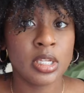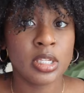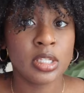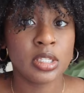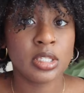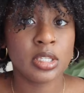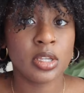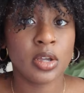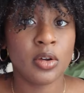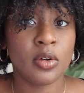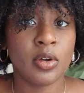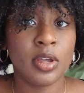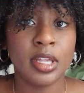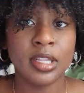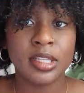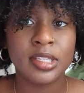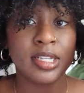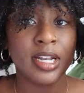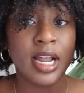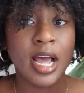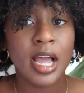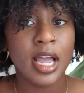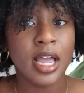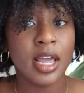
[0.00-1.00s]
So it's
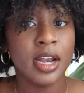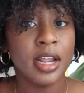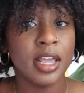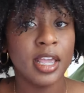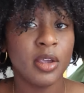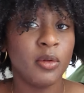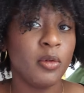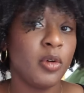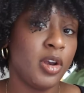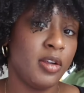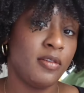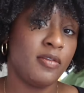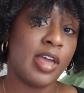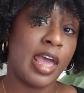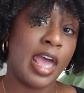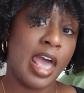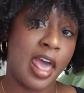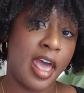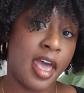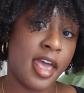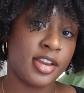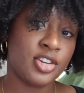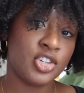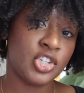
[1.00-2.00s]
not gonna get rid of
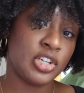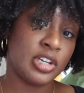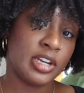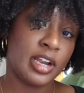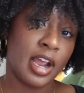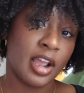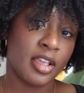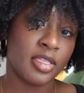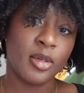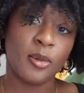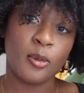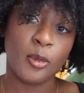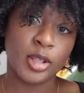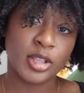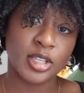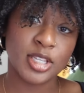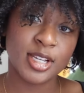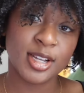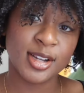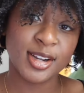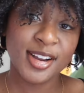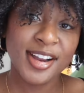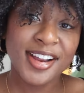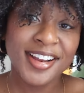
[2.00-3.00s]
ash in like the
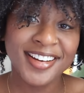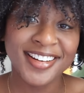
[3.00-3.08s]
winter,